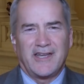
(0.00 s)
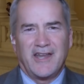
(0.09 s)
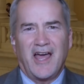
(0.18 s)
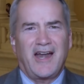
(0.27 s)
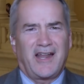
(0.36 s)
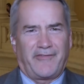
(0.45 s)

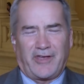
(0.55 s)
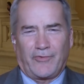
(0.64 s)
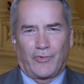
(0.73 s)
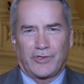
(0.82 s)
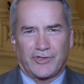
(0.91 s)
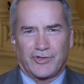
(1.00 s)
none of it
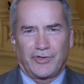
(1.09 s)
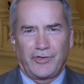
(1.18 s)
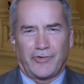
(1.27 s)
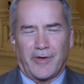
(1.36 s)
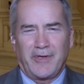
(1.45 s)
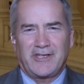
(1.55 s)
was
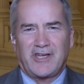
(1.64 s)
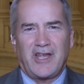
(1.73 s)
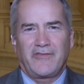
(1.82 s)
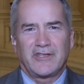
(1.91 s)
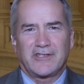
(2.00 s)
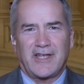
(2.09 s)
true. I mean, she
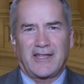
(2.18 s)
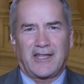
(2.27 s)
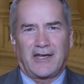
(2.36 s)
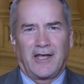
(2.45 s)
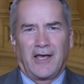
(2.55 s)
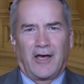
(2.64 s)
even said
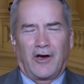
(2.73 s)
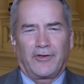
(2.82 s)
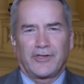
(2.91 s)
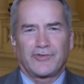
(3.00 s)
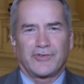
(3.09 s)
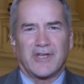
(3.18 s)
that all
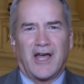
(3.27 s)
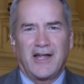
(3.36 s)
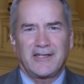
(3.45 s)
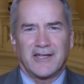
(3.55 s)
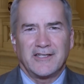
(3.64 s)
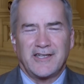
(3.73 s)
this was
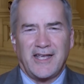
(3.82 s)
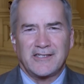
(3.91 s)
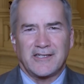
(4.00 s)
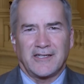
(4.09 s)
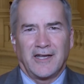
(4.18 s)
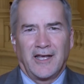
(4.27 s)

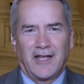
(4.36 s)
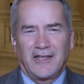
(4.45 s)
uncontested.